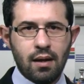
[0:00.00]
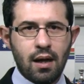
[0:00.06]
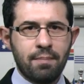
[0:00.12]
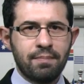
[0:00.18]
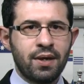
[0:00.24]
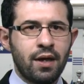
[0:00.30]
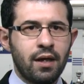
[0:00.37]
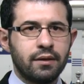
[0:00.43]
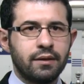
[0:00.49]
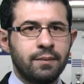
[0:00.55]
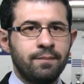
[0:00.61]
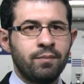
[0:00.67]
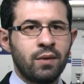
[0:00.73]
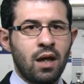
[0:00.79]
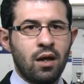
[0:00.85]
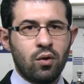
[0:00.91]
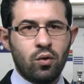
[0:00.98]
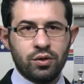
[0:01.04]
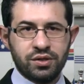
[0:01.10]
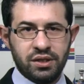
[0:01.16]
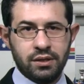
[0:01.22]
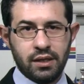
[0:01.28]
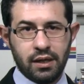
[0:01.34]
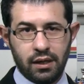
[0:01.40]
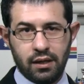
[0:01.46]
upheld,
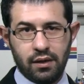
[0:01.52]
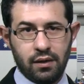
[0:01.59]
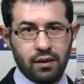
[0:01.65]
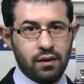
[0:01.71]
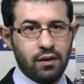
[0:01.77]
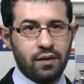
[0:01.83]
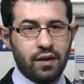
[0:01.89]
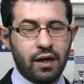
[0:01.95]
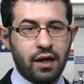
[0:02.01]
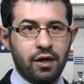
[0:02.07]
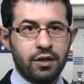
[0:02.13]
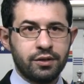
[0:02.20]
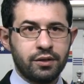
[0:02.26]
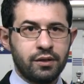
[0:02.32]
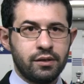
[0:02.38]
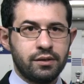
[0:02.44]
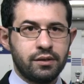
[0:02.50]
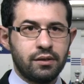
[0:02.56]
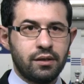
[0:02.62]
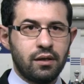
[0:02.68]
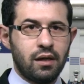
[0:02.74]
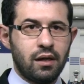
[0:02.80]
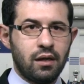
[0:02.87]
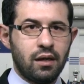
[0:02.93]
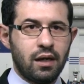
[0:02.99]
considering the cartel's
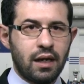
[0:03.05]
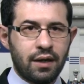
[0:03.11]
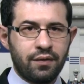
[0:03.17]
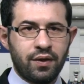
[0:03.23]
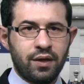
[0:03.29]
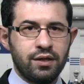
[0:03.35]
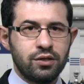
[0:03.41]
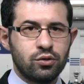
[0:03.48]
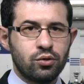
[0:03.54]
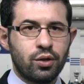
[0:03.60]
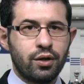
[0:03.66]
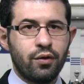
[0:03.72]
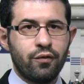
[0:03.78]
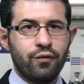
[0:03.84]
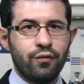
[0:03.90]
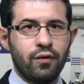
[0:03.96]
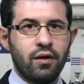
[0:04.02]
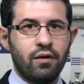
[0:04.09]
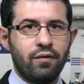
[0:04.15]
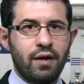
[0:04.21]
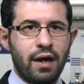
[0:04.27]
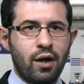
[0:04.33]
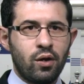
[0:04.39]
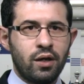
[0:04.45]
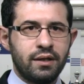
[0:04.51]
lengthy history of
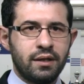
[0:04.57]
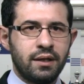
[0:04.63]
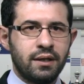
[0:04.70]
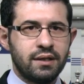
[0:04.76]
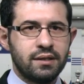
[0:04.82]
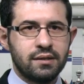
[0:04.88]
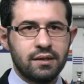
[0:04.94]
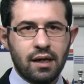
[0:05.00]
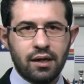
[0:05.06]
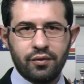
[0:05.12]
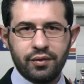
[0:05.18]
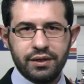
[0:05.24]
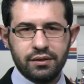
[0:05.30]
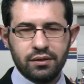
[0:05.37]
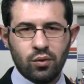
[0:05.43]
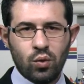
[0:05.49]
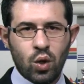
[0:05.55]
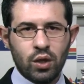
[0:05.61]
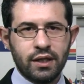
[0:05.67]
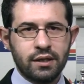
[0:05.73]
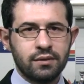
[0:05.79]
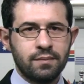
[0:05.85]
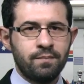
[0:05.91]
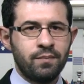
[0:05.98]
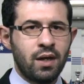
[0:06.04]
violating its agreed
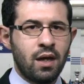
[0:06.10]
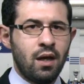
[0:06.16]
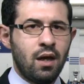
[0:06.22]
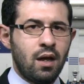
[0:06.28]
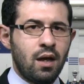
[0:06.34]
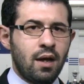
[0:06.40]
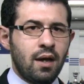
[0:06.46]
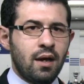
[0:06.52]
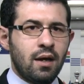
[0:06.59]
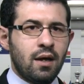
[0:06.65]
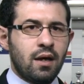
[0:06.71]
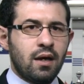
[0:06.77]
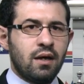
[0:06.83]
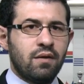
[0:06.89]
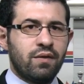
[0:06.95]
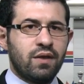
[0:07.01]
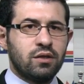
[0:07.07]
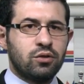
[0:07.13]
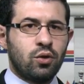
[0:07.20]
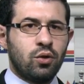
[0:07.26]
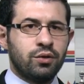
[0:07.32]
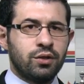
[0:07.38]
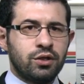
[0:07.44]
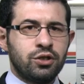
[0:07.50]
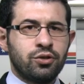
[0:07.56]
quotas. If these
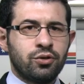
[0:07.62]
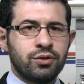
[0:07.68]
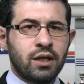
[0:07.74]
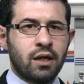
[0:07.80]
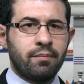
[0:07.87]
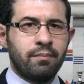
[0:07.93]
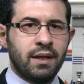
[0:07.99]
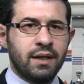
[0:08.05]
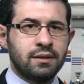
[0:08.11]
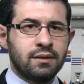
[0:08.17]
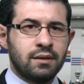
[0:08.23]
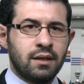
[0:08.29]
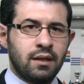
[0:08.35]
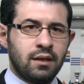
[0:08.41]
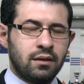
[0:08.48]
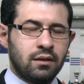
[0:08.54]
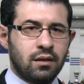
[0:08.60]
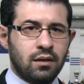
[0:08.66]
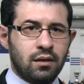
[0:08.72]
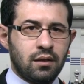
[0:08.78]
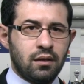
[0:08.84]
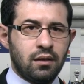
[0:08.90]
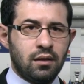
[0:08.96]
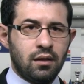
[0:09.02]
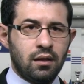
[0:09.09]
conditions are met
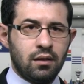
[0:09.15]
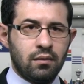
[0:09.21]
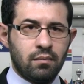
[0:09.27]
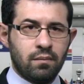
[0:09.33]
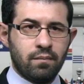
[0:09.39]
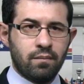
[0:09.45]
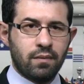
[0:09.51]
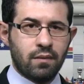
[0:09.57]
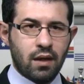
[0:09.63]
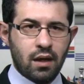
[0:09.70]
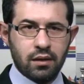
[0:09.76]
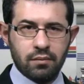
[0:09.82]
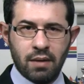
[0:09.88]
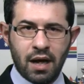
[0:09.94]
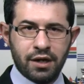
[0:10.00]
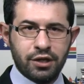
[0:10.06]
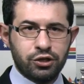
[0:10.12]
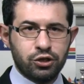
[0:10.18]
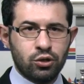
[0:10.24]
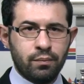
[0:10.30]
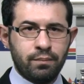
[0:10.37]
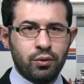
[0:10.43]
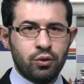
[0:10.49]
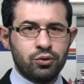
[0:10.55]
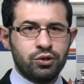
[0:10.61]
and manage
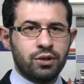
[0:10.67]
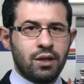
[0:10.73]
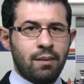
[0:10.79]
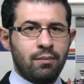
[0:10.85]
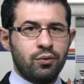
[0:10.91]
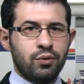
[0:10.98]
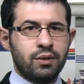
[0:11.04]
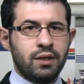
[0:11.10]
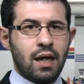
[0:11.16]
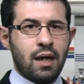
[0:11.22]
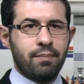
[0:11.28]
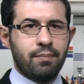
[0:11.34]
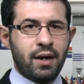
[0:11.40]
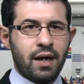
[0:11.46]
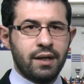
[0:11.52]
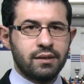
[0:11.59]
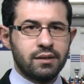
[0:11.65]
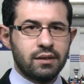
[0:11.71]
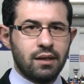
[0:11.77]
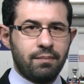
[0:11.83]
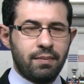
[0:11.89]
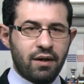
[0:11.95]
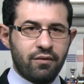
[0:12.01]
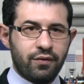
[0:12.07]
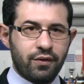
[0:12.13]
to push WTI prices
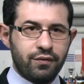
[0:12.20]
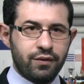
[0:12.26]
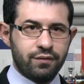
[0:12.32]
above